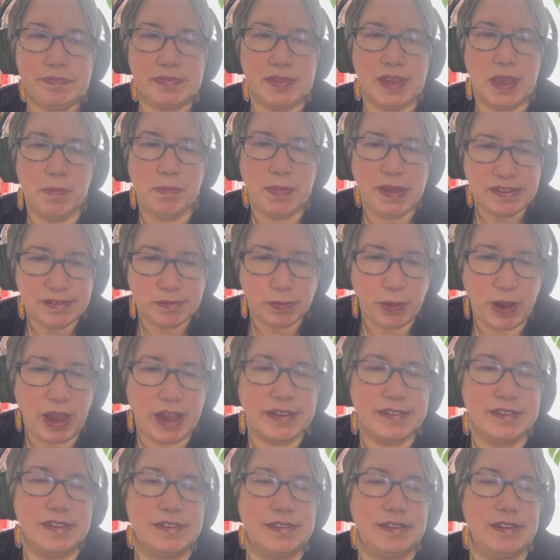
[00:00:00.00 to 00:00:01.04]
best
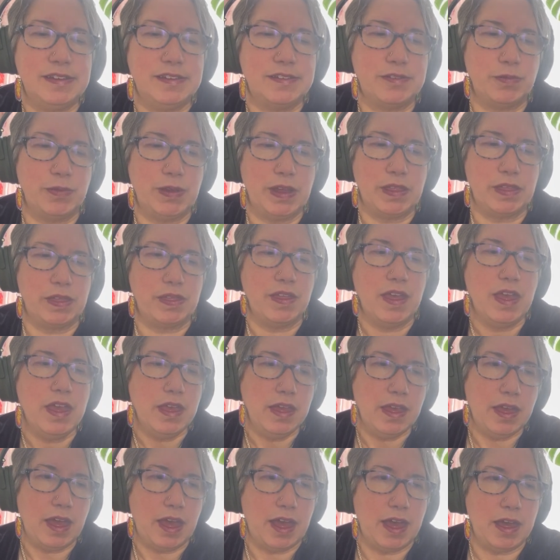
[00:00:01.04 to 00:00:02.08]
practices with
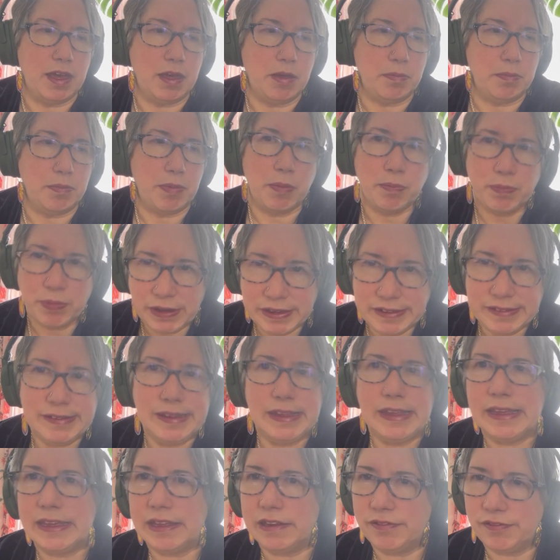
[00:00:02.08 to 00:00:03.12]

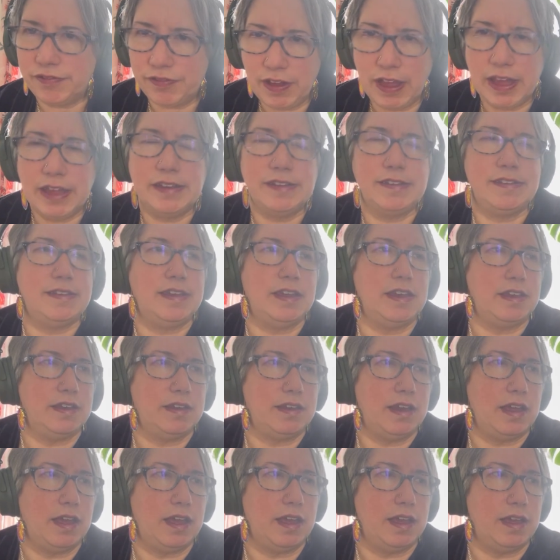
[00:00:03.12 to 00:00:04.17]
printing and font,
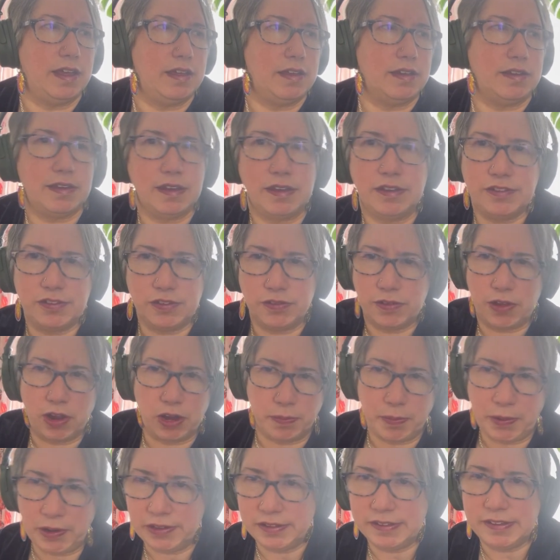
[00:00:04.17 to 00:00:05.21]
and so our
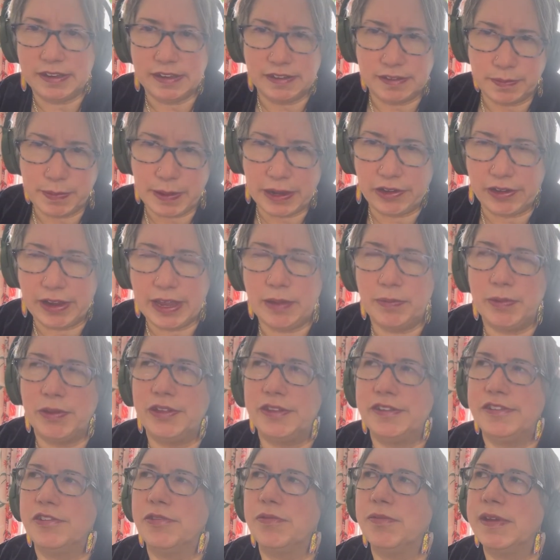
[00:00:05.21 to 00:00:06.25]
person is better able
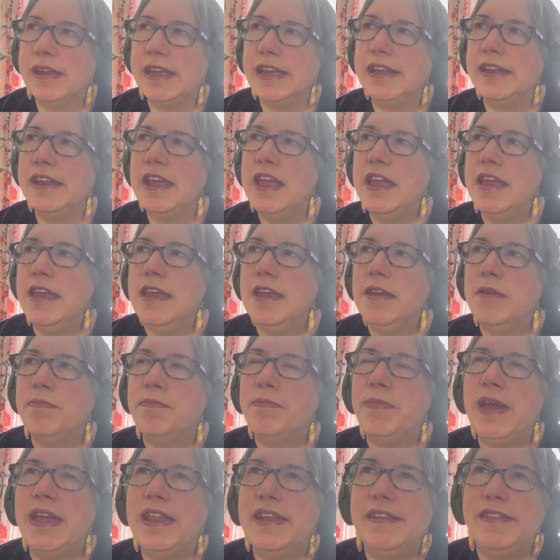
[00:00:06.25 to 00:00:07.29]
to read.
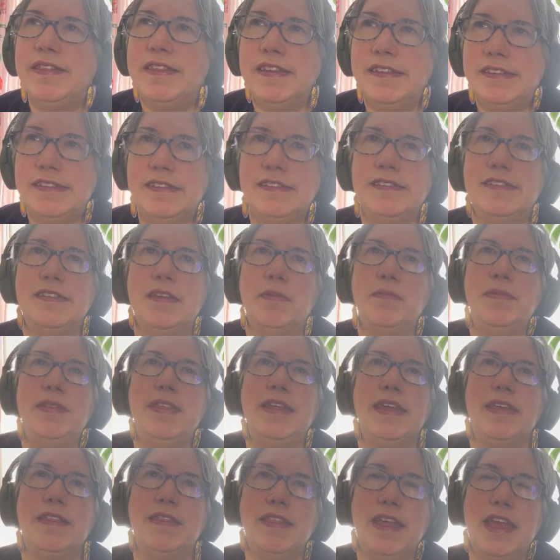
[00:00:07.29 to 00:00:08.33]
But this is
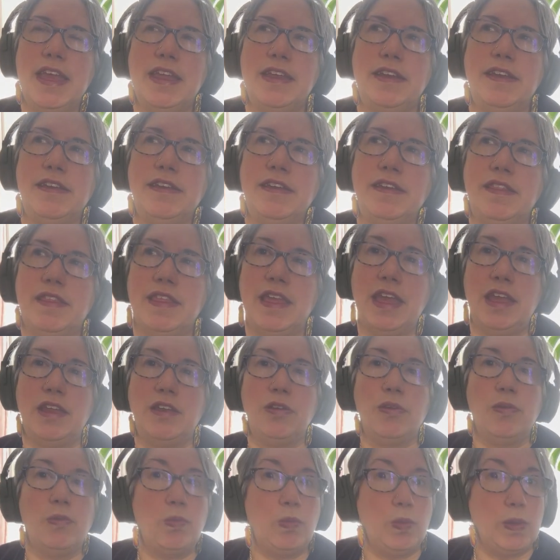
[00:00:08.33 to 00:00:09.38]
something then that
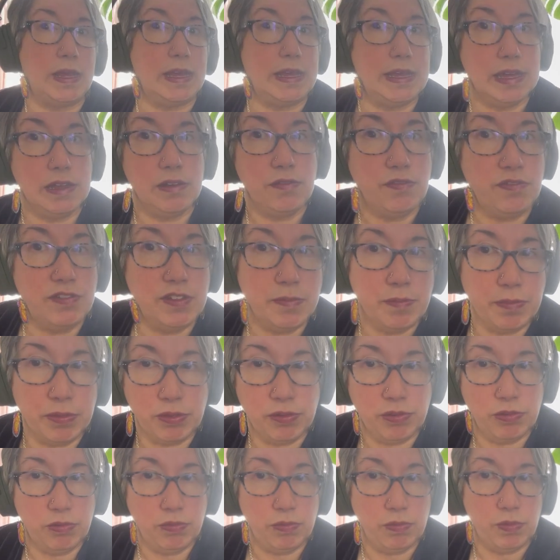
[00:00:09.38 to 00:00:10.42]
we can flip
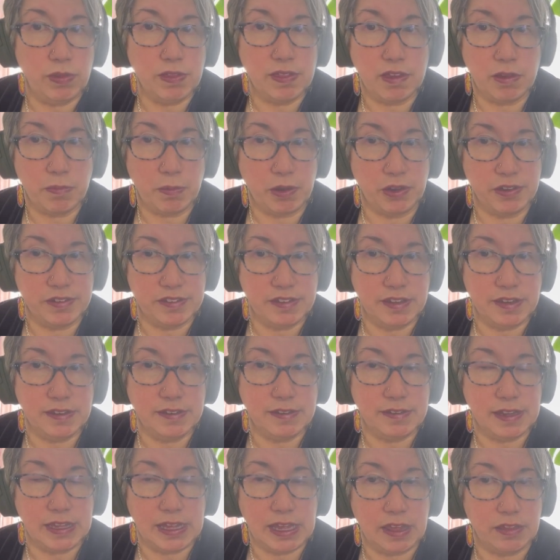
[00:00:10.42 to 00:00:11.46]
through with our person
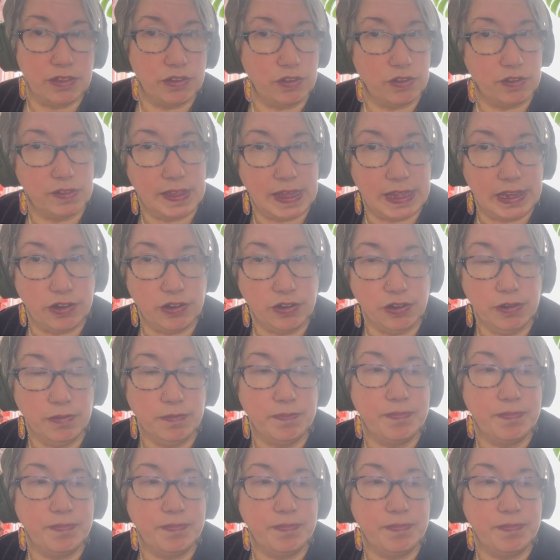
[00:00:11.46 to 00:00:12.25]
together later.